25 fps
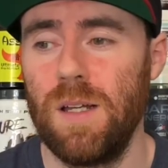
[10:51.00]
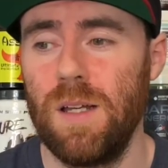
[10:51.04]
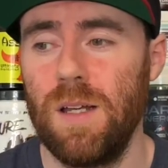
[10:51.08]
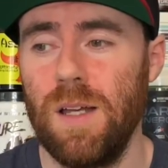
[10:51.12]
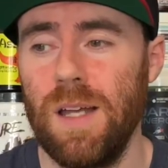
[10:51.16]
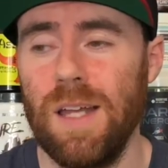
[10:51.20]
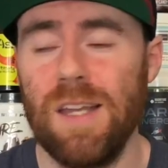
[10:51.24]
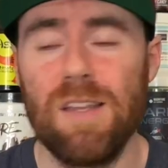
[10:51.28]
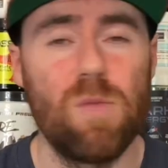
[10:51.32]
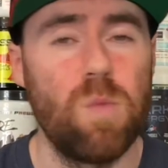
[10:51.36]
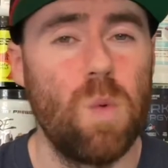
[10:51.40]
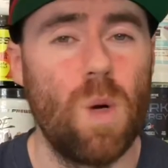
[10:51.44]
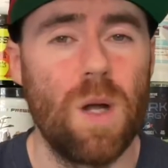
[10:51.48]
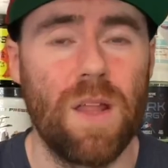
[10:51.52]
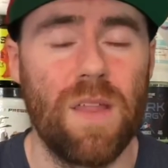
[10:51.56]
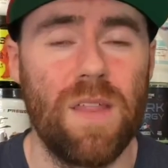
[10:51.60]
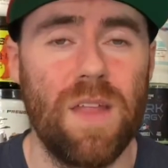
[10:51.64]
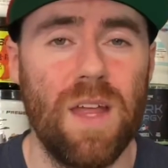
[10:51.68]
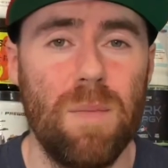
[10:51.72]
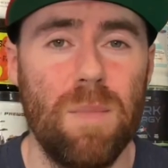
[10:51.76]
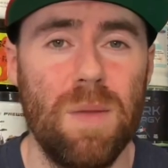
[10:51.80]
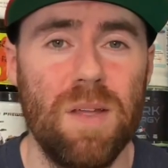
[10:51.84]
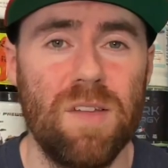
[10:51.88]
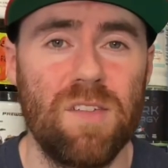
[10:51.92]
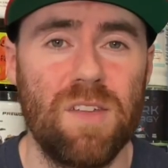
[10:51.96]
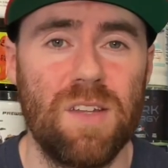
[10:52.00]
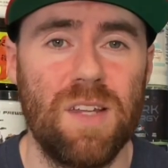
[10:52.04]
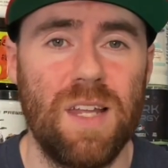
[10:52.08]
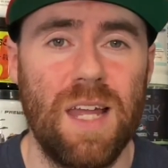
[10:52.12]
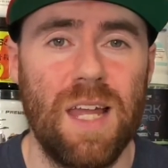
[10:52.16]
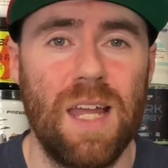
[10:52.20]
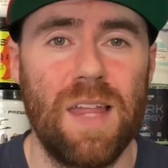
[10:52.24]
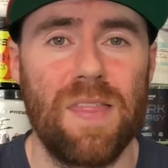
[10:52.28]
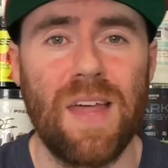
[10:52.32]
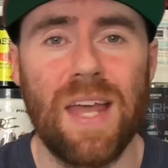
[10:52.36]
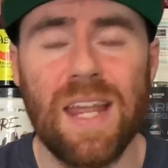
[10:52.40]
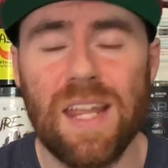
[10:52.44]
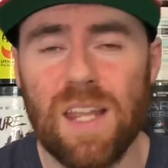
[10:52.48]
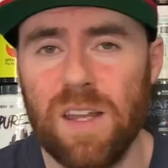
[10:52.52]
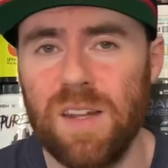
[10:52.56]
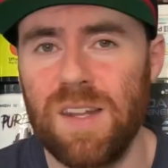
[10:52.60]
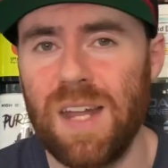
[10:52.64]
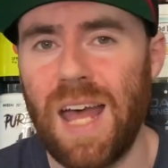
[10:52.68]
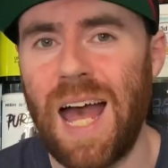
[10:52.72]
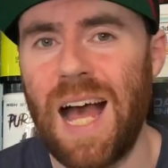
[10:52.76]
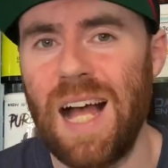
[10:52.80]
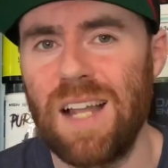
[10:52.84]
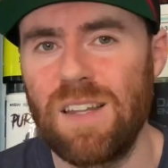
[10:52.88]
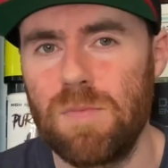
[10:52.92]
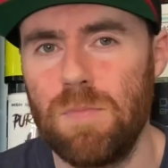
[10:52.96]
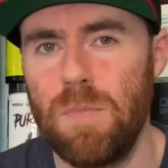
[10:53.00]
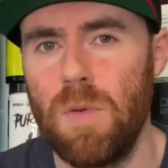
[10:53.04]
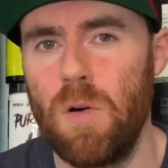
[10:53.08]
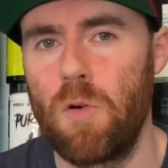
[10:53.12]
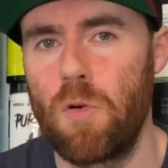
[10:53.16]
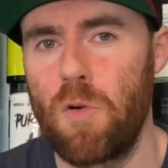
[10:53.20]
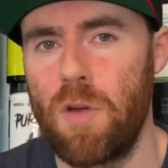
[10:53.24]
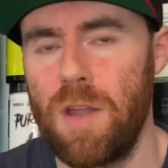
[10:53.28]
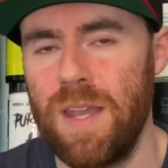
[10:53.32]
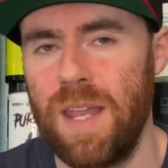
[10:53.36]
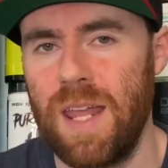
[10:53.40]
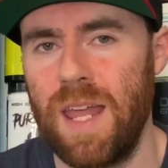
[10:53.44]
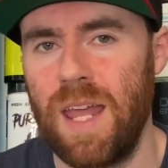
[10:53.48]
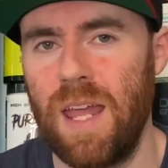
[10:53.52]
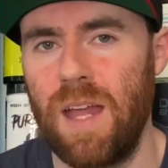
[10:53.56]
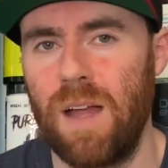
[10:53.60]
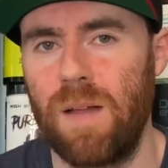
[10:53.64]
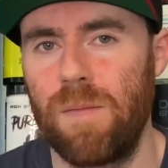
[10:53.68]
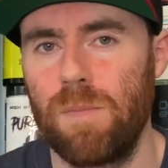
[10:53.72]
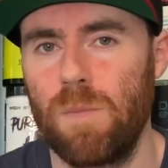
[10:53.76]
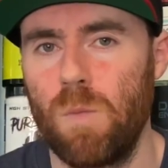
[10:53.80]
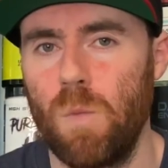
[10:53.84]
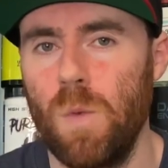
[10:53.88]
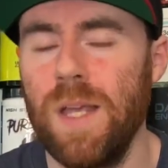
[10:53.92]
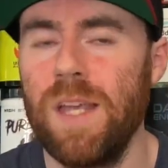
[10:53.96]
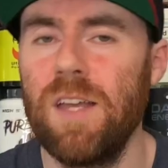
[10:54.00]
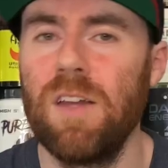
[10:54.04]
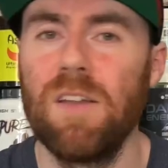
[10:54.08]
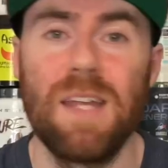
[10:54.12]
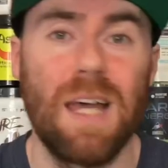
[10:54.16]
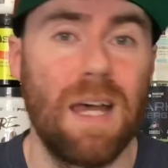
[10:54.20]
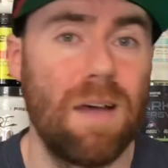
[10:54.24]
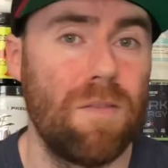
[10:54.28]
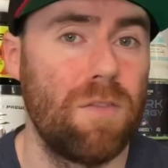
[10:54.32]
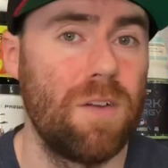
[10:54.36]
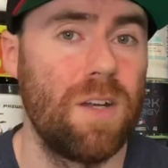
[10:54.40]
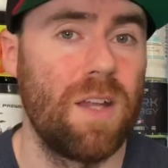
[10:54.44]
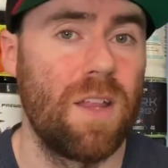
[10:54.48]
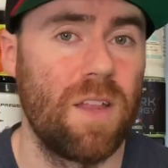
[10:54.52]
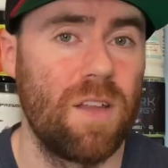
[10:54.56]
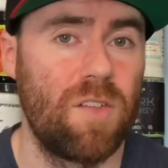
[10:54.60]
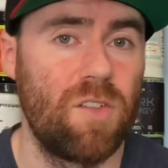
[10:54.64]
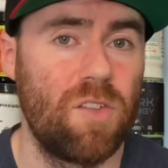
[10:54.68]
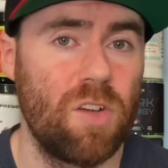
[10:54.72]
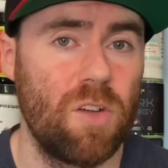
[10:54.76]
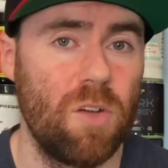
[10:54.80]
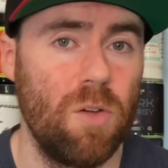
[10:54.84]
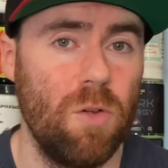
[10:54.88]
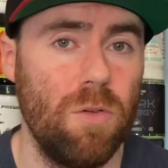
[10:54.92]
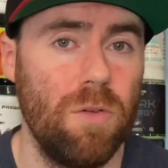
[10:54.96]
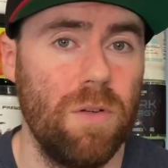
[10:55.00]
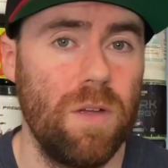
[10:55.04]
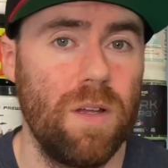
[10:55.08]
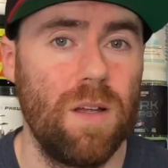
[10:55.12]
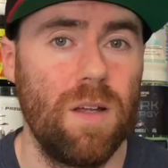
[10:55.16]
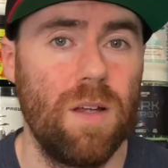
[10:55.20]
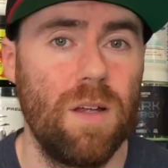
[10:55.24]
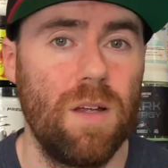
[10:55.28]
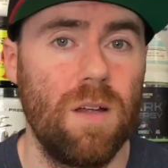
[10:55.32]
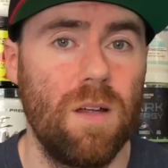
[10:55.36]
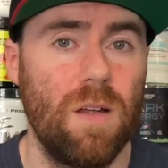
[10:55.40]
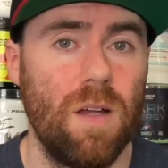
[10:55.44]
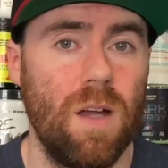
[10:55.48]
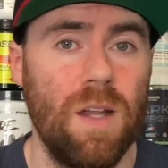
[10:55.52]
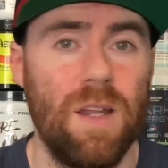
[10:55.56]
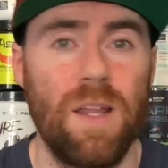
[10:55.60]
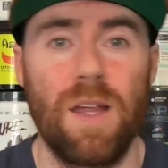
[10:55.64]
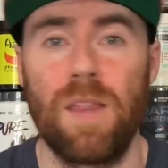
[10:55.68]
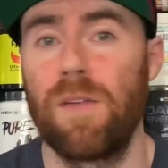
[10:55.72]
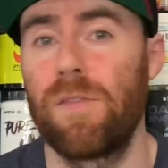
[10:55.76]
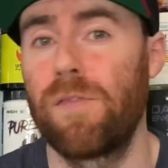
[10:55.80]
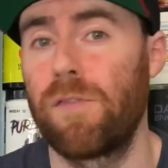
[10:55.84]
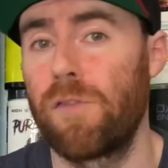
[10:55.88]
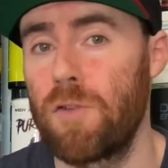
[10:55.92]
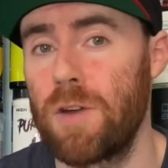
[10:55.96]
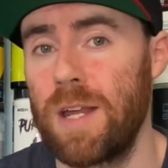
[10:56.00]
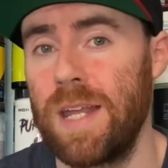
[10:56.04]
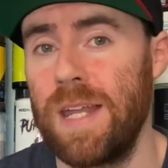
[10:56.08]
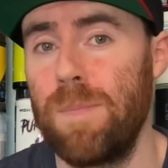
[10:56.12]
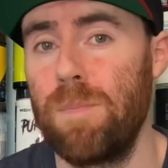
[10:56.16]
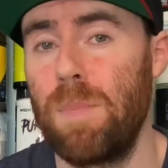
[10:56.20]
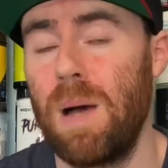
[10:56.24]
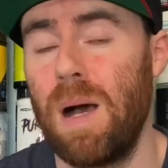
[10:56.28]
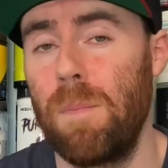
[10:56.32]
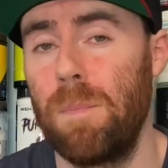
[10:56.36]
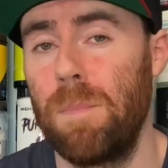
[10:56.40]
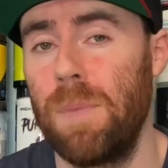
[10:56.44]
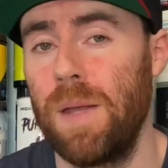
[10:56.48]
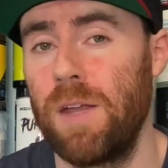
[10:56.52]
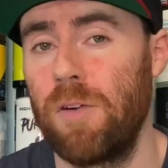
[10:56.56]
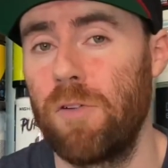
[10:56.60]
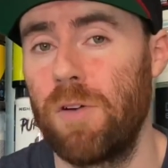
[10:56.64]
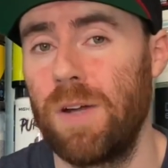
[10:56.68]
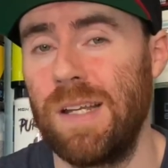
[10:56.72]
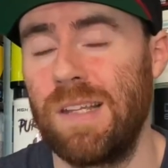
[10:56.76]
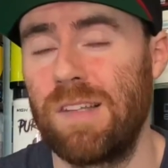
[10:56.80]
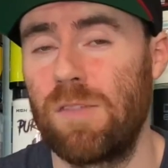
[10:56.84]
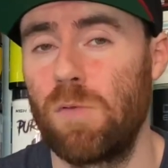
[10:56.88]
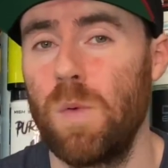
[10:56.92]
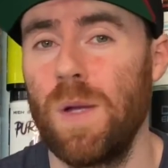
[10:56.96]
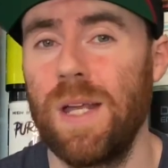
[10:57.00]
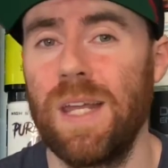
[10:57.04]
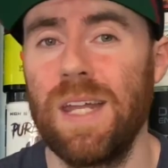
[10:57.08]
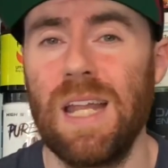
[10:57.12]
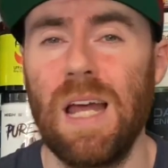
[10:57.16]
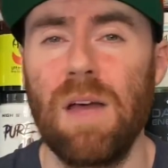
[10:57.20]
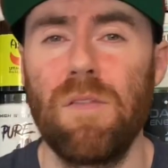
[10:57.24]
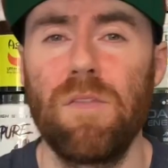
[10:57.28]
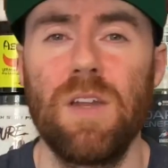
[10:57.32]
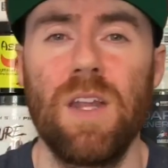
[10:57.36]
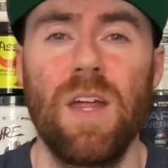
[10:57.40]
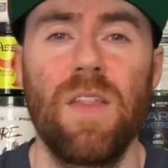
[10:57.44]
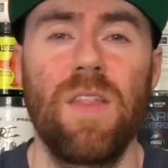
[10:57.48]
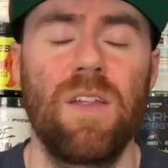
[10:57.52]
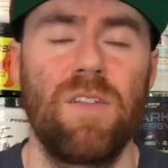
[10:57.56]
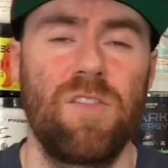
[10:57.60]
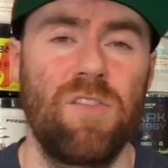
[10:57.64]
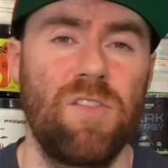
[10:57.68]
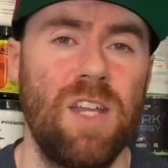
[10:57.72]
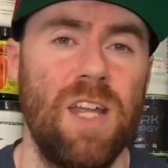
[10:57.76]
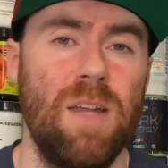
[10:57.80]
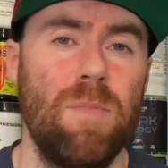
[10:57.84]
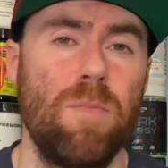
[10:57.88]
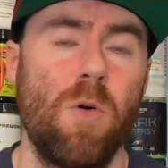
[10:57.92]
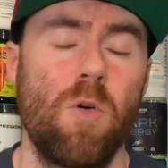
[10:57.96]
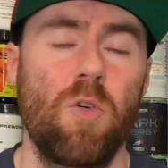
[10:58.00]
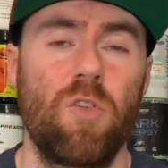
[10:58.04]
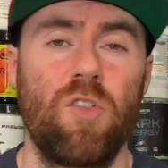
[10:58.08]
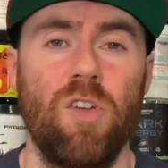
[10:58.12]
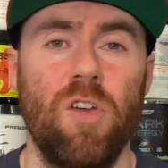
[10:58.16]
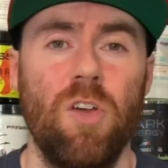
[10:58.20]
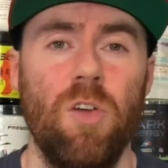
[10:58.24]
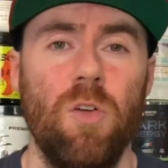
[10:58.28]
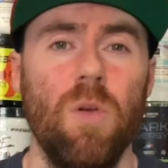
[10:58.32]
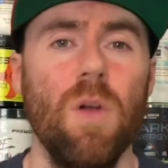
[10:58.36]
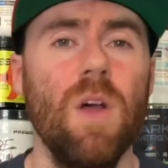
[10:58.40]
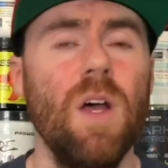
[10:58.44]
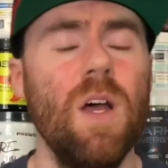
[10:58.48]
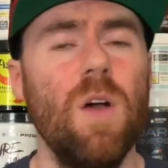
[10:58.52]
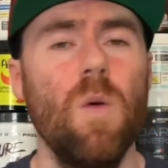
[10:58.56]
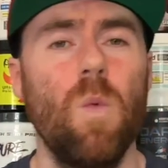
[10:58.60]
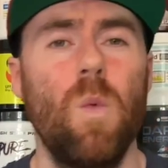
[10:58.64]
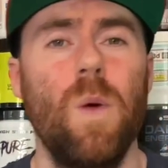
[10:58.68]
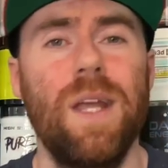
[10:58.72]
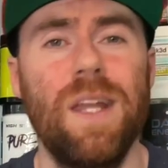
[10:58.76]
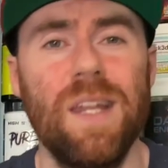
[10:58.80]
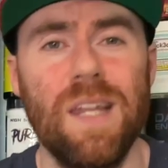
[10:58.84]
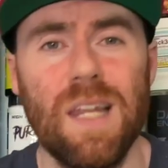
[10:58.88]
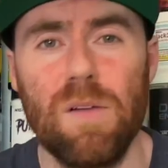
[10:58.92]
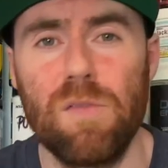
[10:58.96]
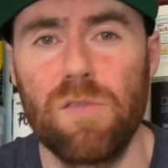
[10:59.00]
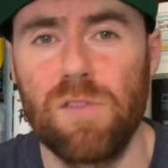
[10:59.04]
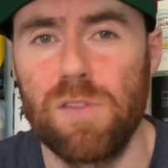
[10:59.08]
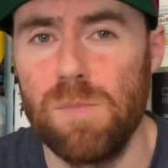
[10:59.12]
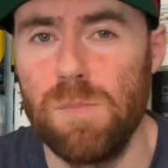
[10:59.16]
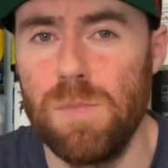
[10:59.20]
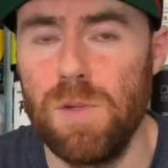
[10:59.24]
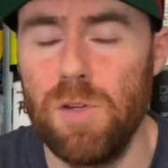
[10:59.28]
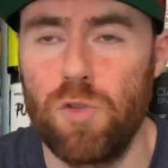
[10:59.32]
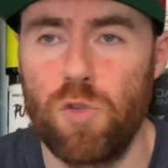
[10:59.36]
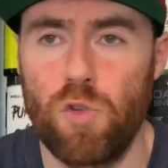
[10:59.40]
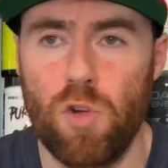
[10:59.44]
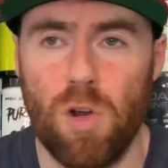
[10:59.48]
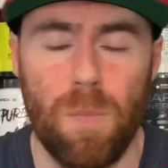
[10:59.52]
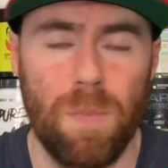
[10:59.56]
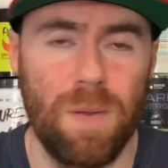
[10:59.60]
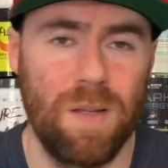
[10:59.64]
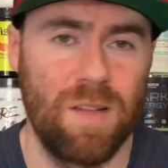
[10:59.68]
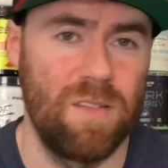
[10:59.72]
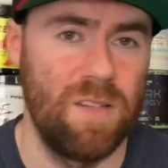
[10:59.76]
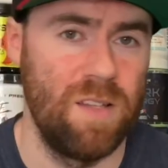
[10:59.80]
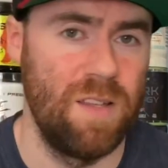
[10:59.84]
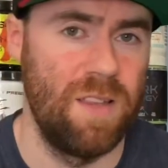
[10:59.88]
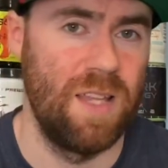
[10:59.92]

it's one of them, isn't it? They could add more in here. We could have another 3 pump ingredients. We could have another stim or 2. We could have some nootropics in